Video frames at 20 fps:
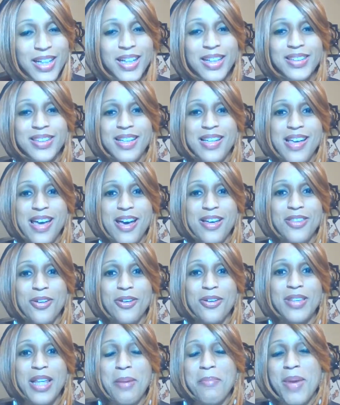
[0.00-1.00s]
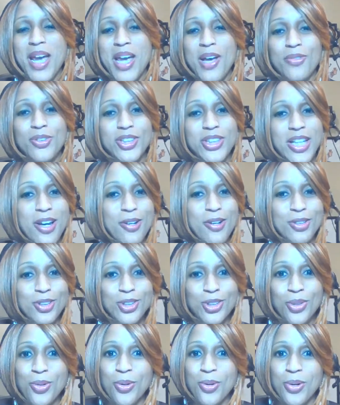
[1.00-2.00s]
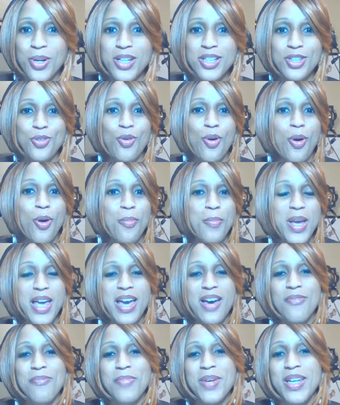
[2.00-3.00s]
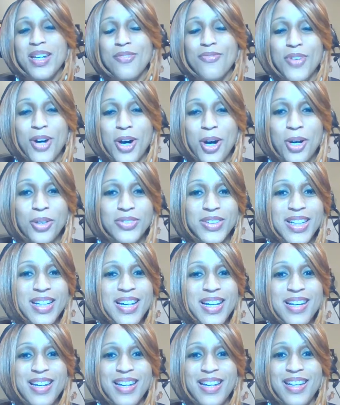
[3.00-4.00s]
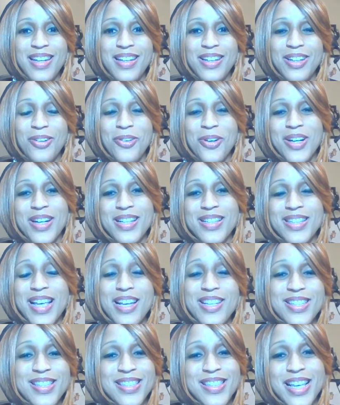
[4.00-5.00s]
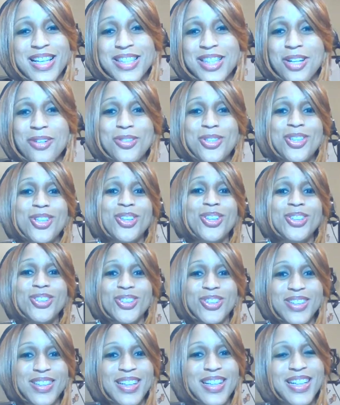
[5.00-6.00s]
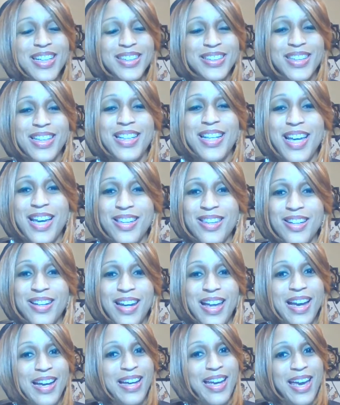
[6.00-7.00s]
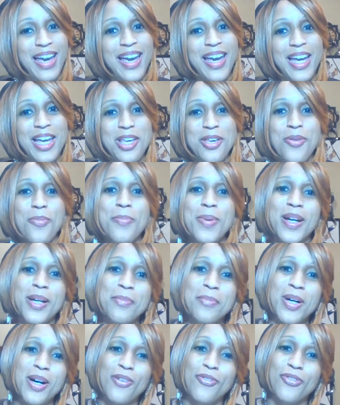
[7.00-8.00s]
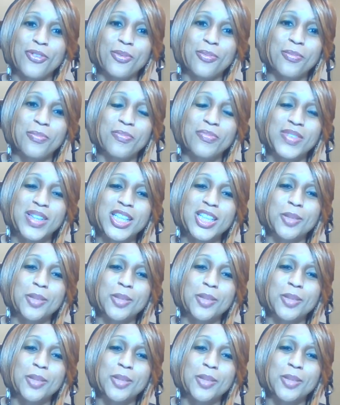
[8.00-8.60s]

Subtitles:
together. They may have shared stories. You all may have been involved in organizations as their children together, like, hey, you pick them up from this